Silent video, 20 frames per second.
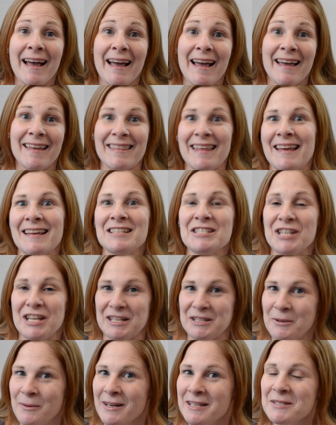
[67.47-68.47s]
And then
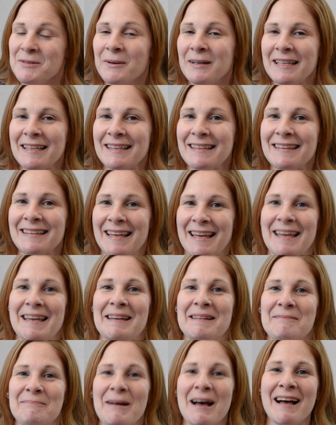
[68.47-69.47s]
January 20th
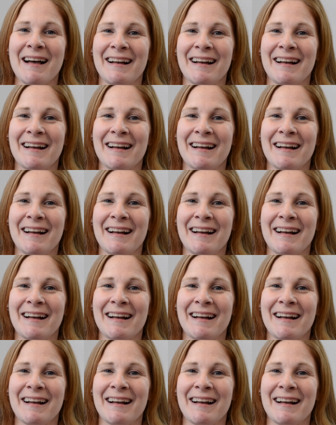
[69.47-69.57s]
came